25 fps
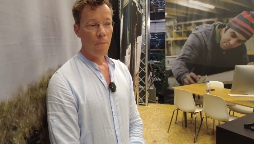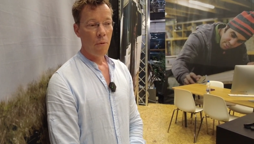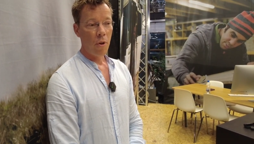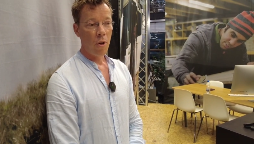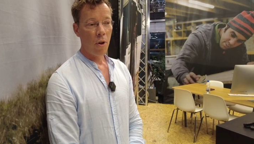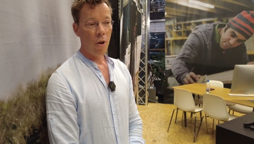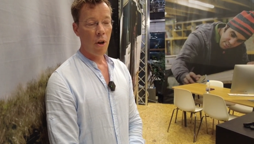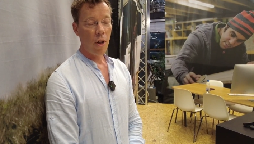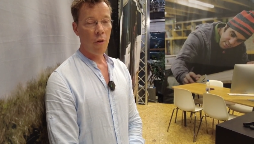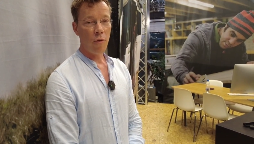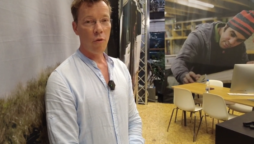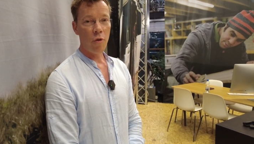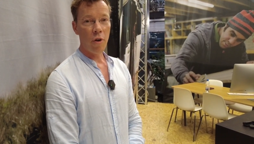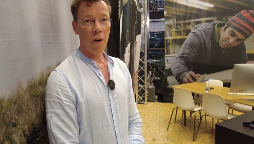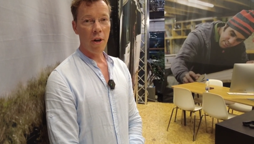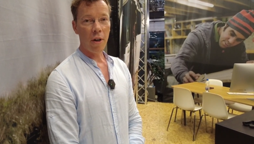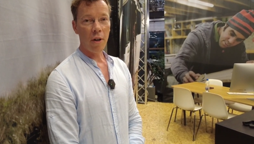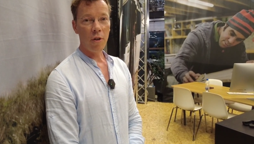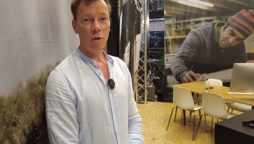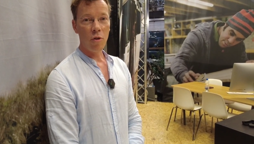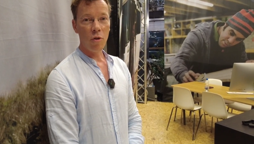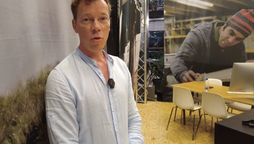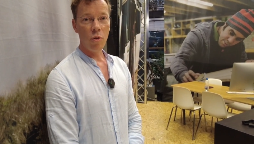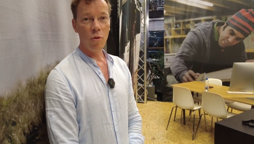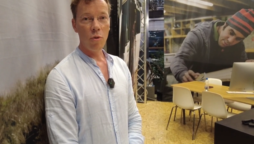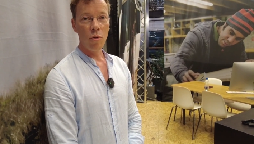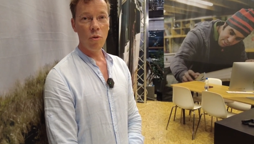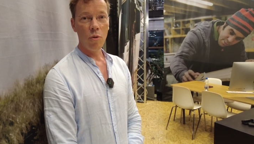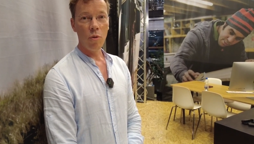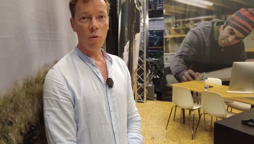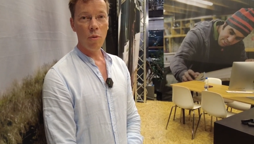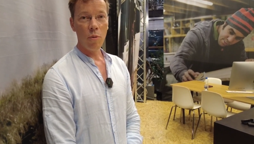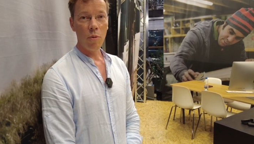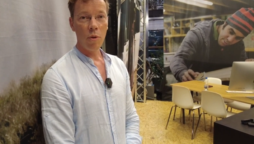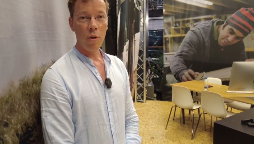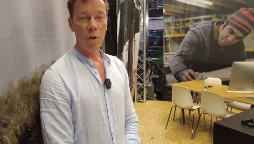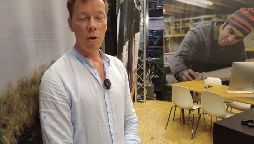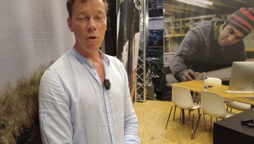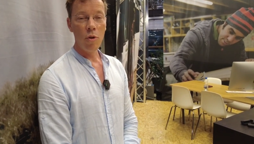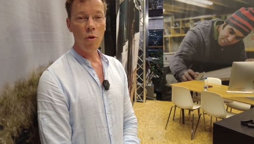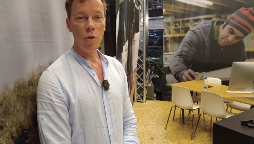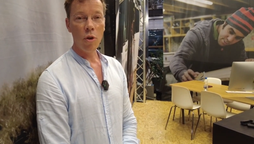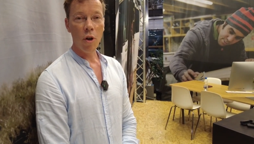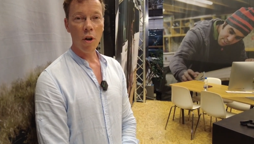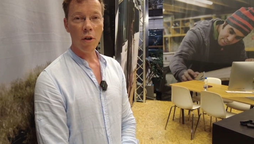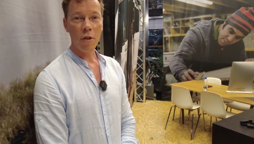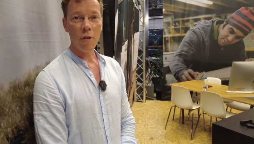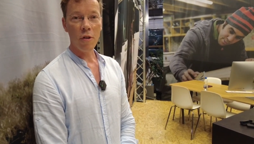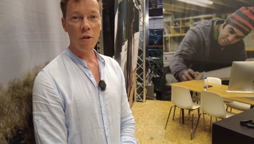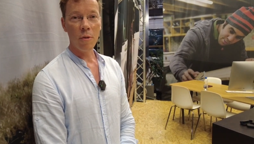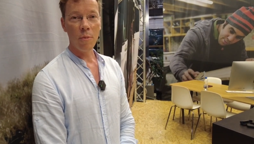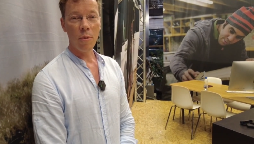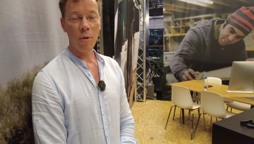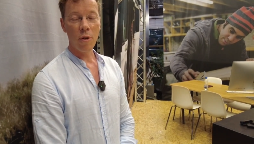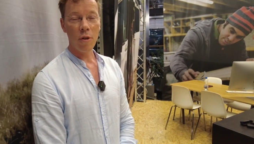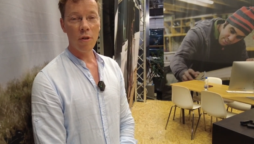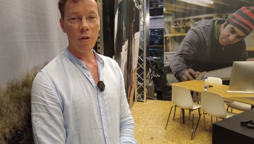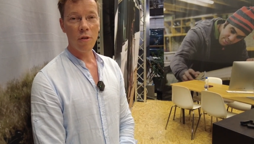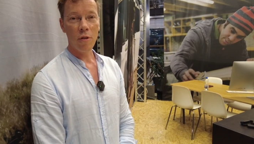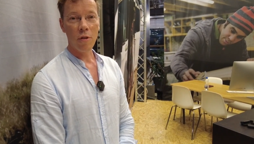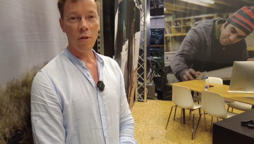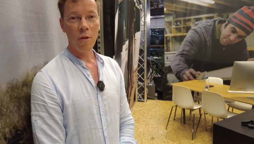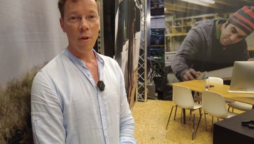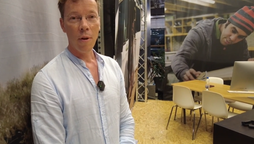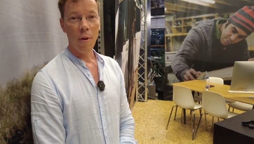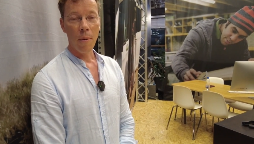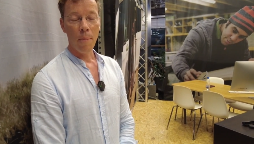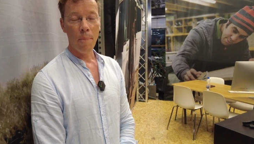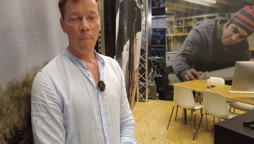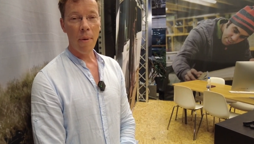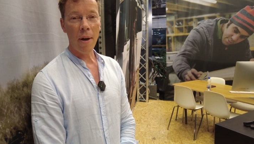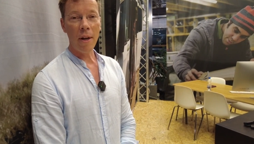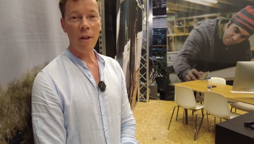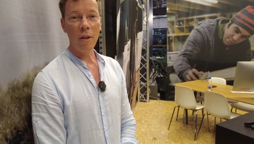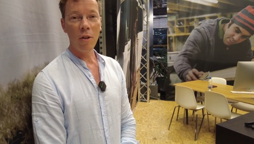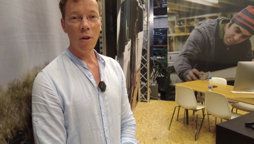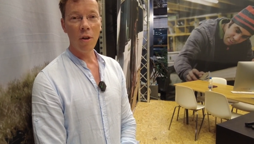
delivering to new customers many